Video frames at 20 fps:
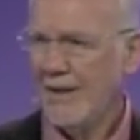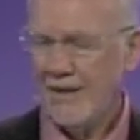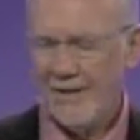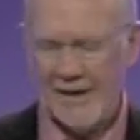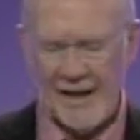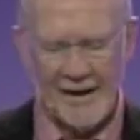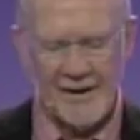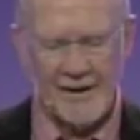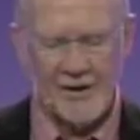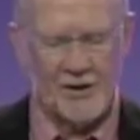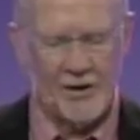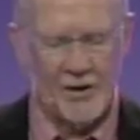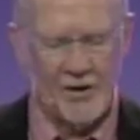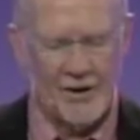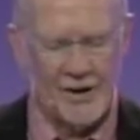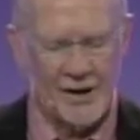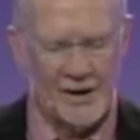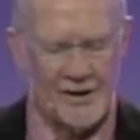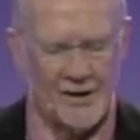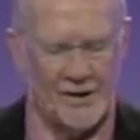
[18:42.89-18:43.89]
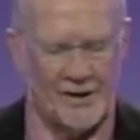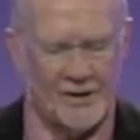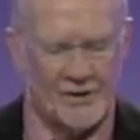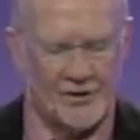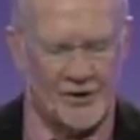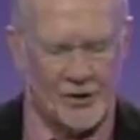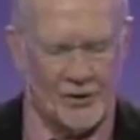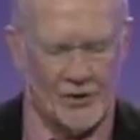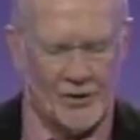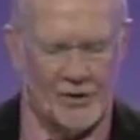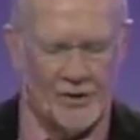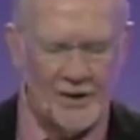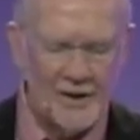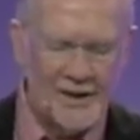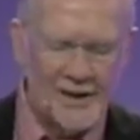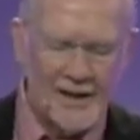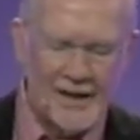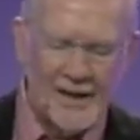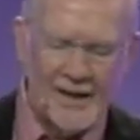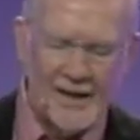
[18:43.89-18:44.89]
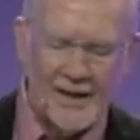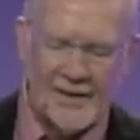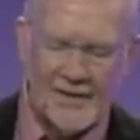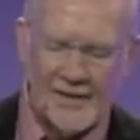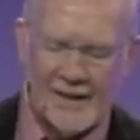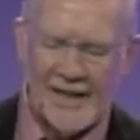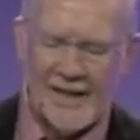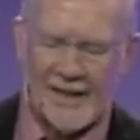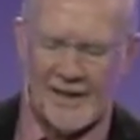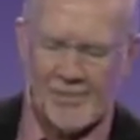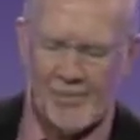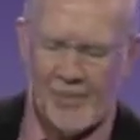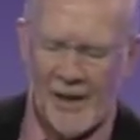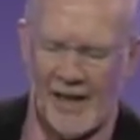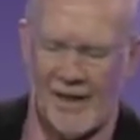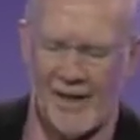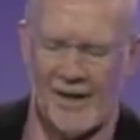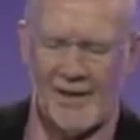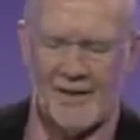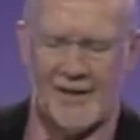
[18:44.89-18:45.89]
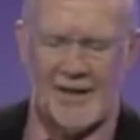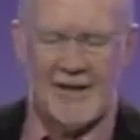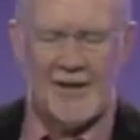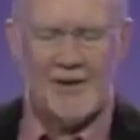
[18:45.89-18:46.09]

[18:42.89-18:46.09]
Thank God. So, the next part, he